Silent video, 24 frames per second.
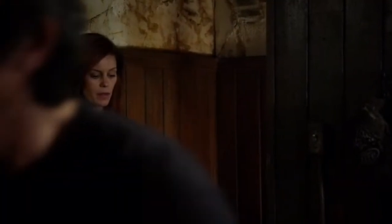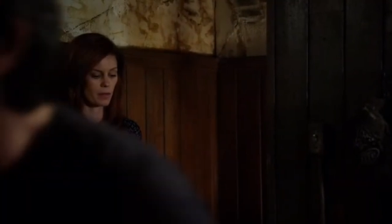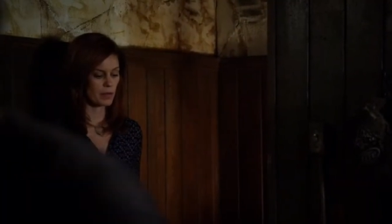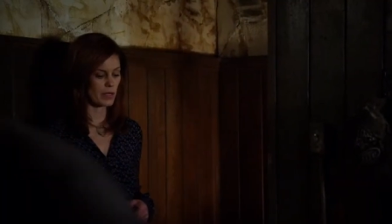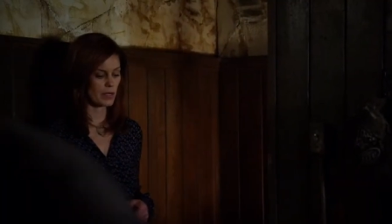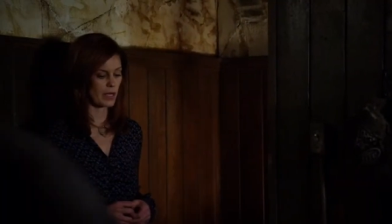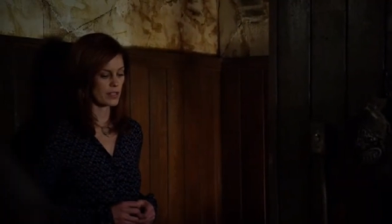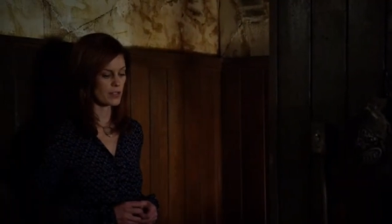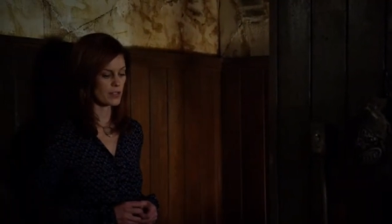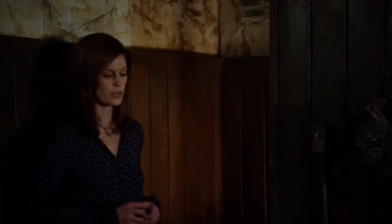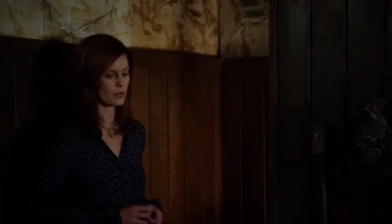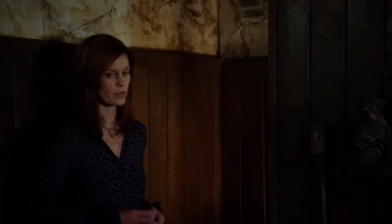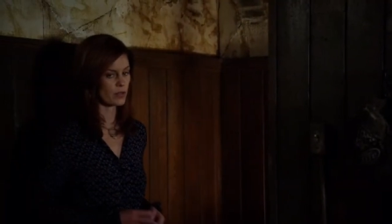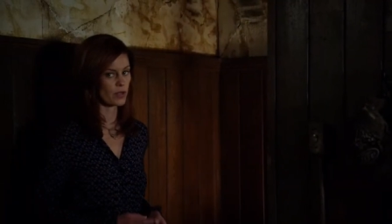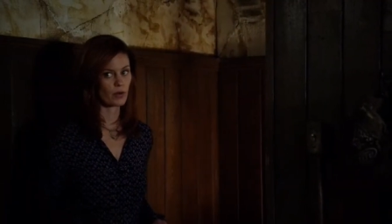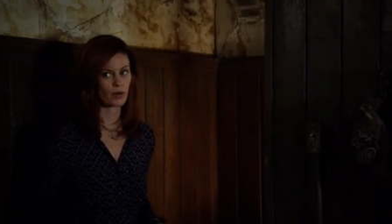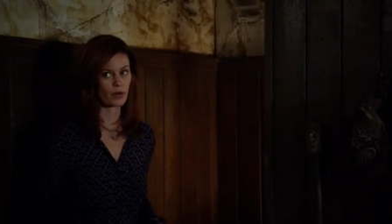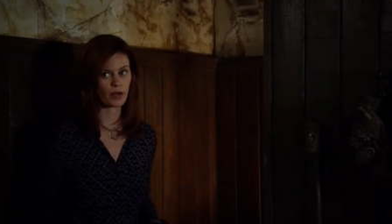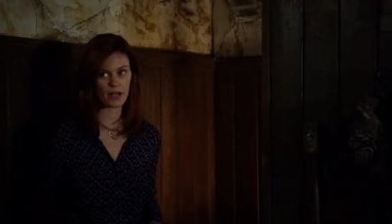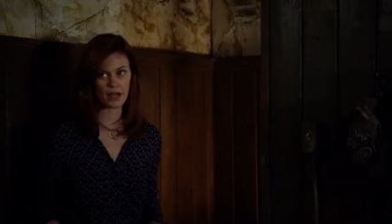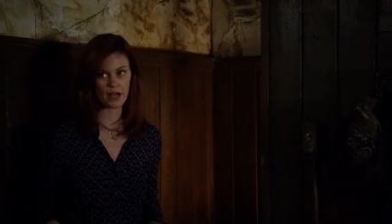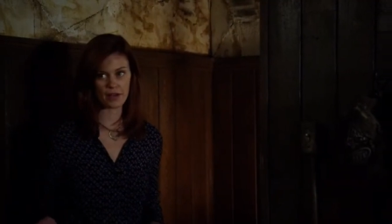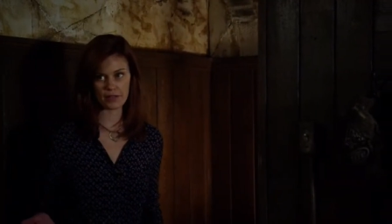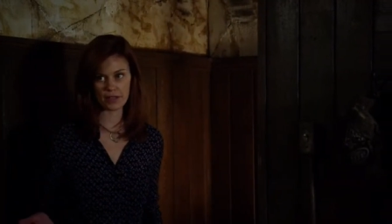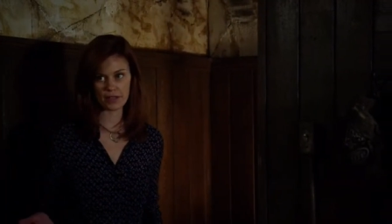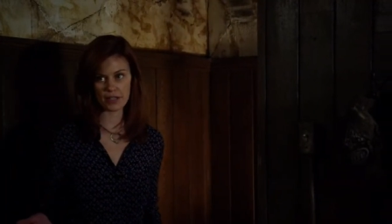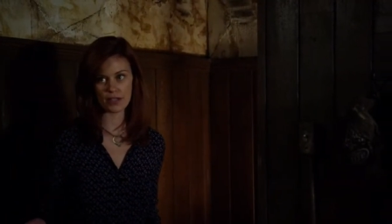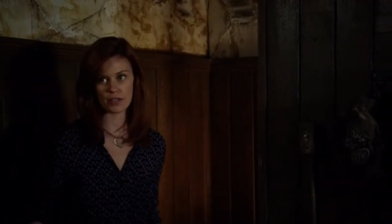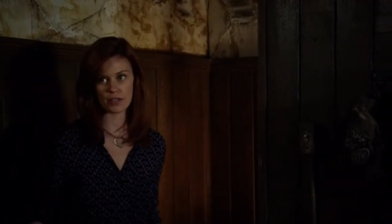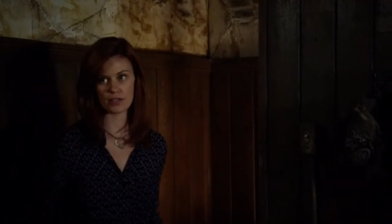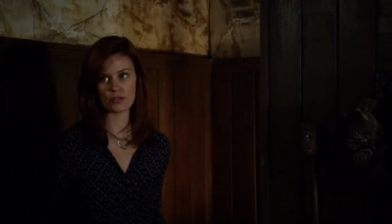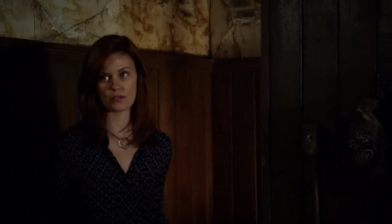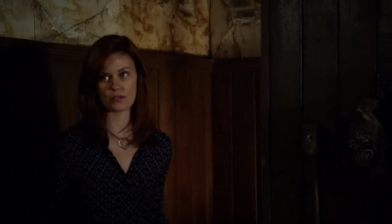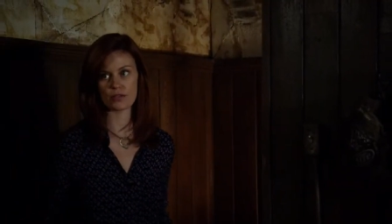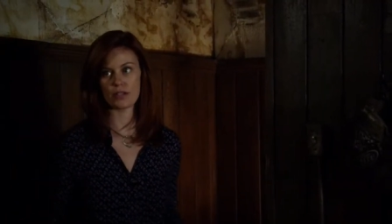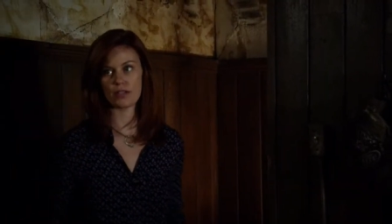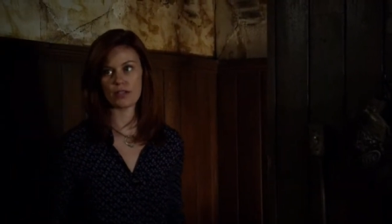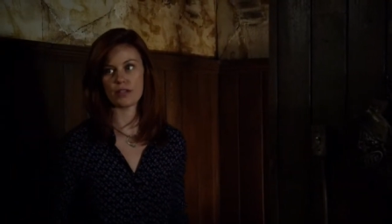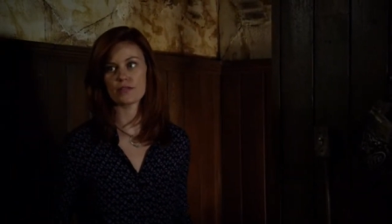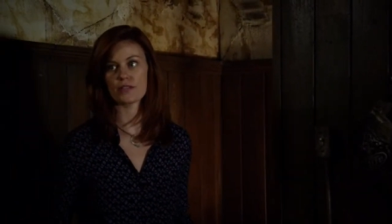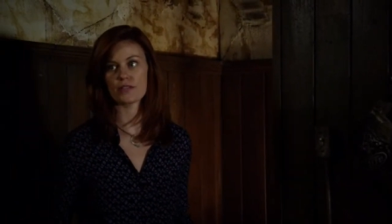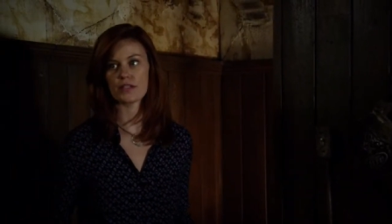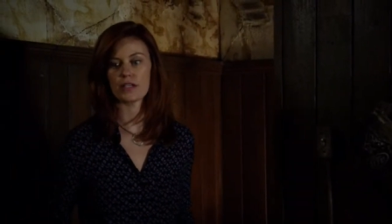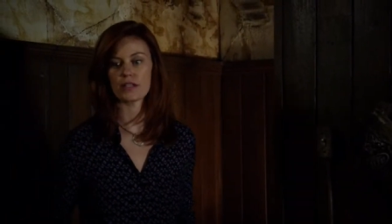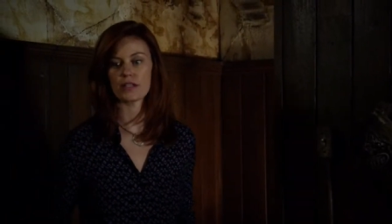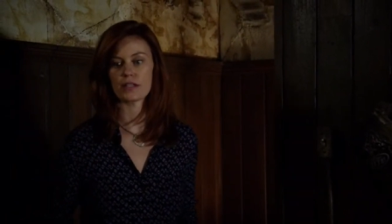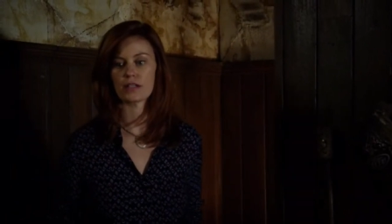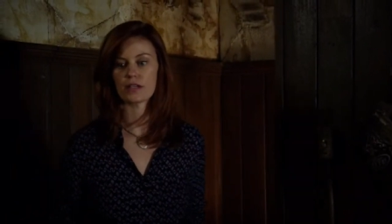But as you know, I have a history
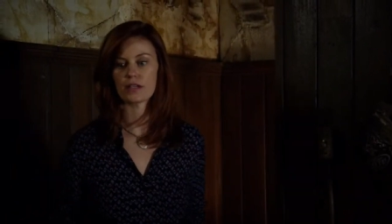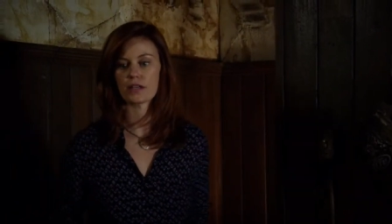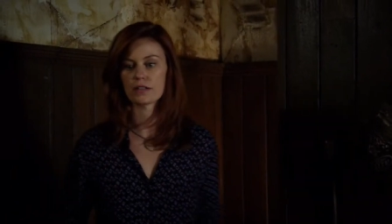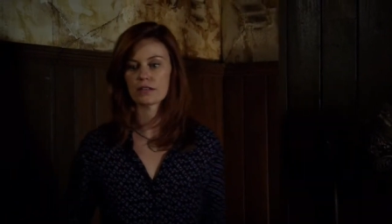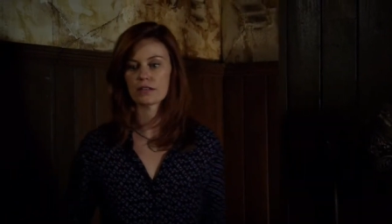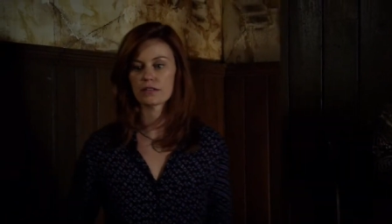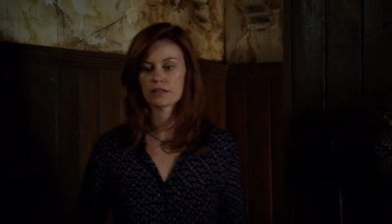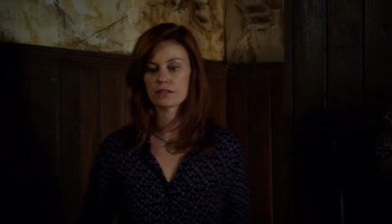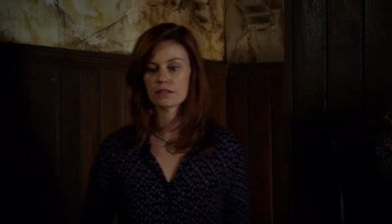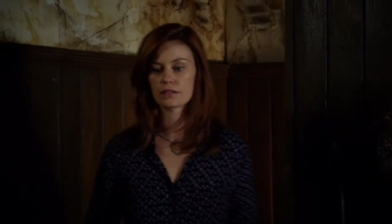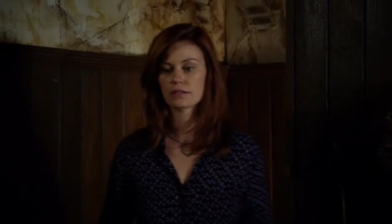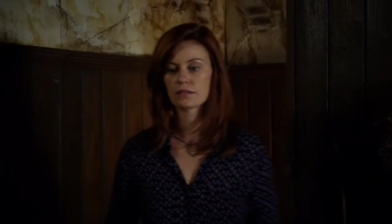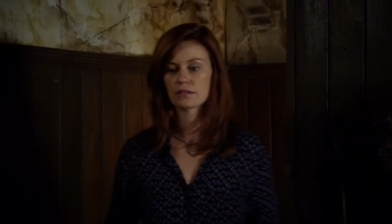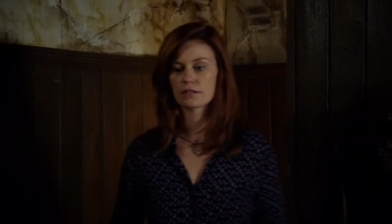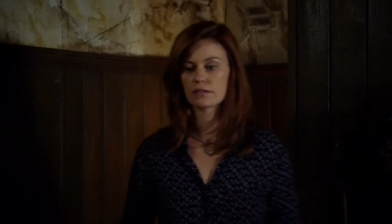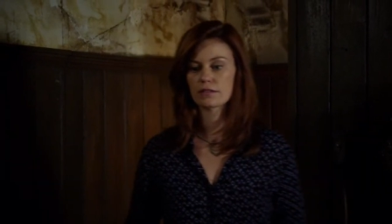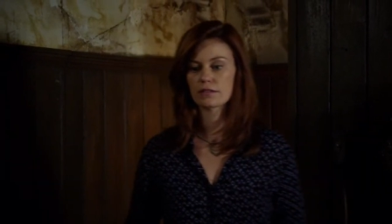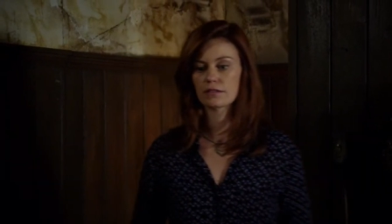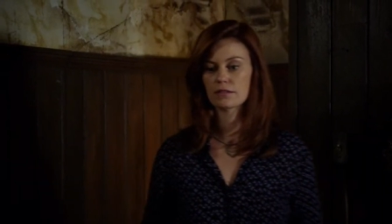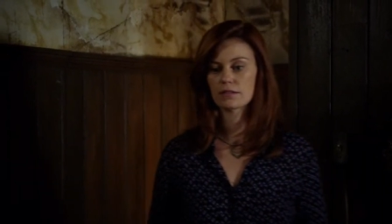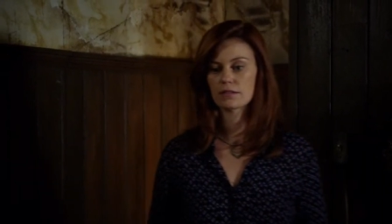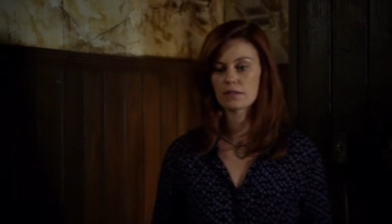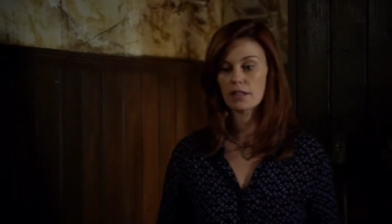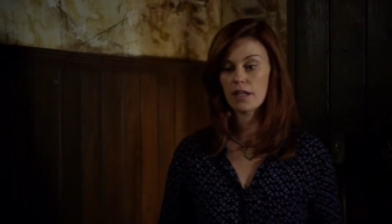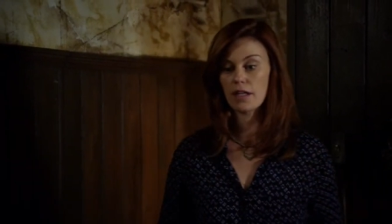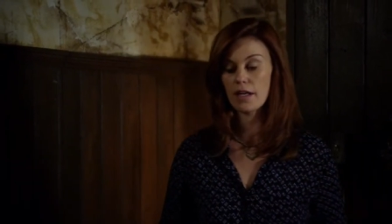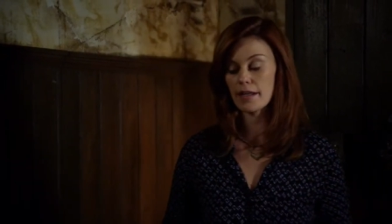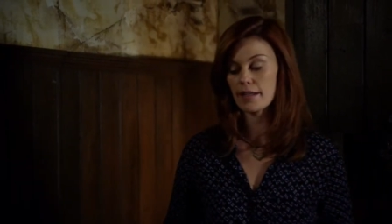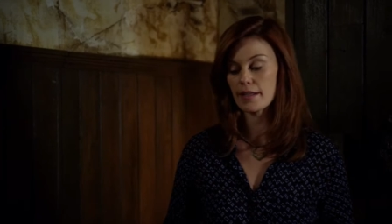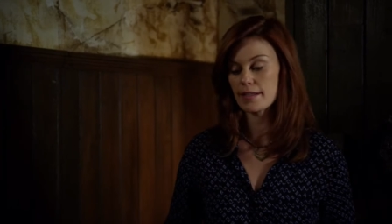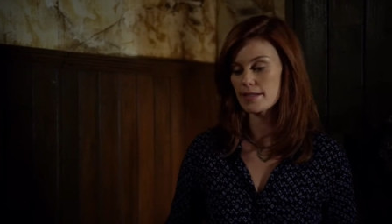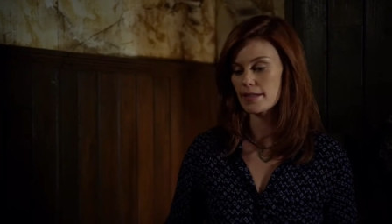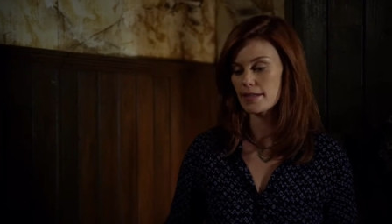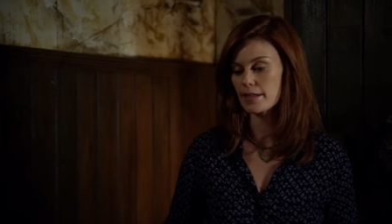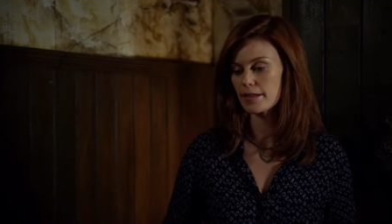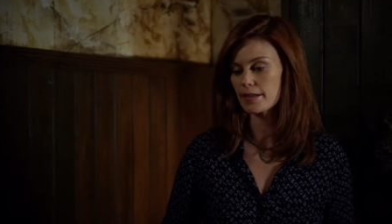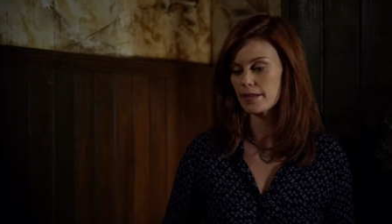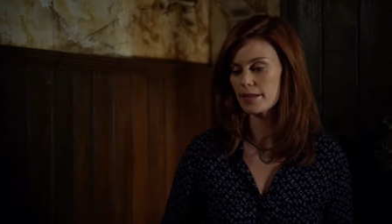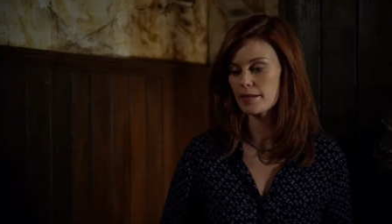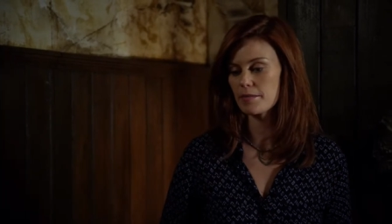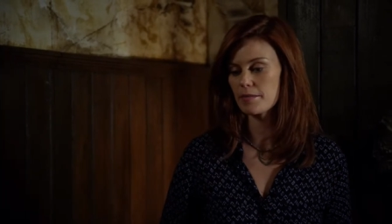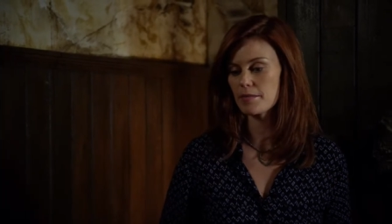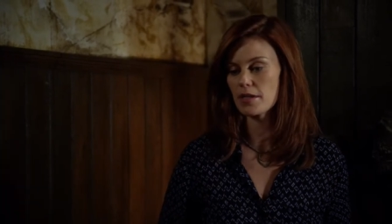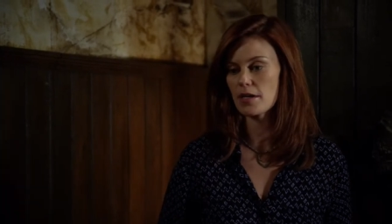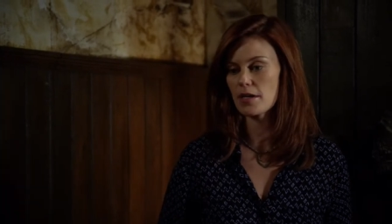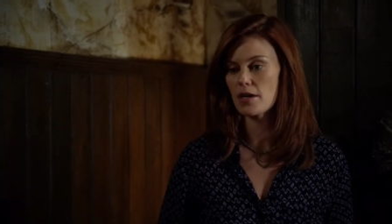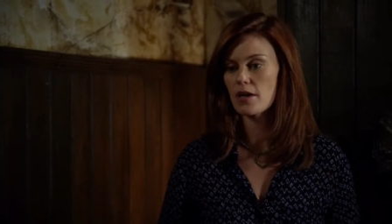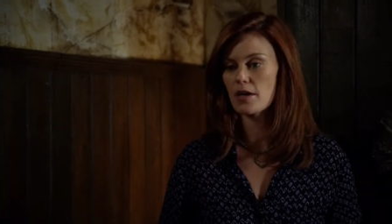of taking on clients like
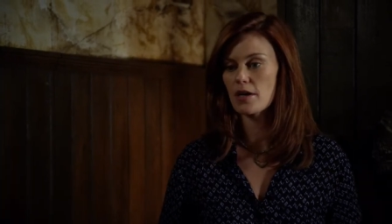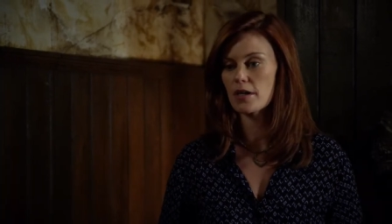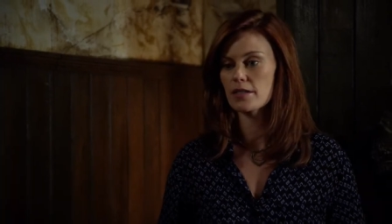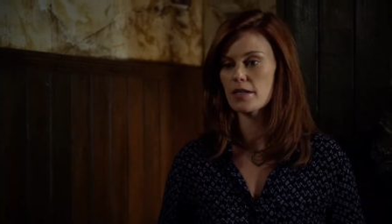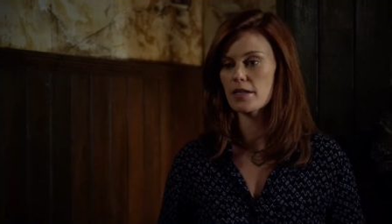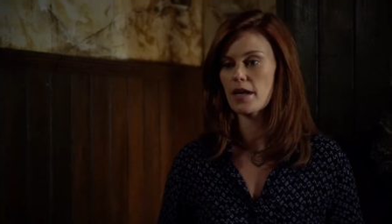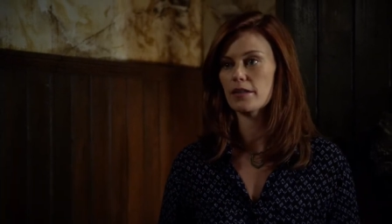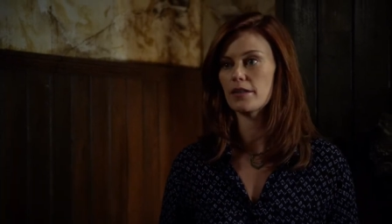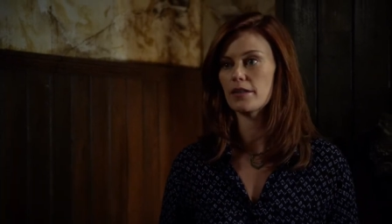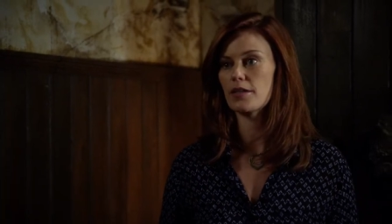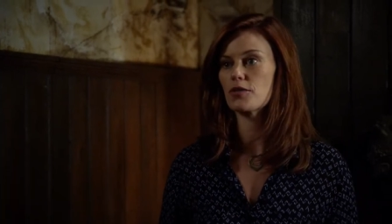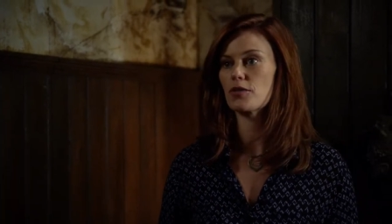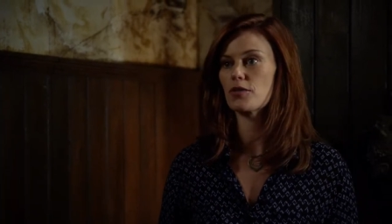him that aren't exactly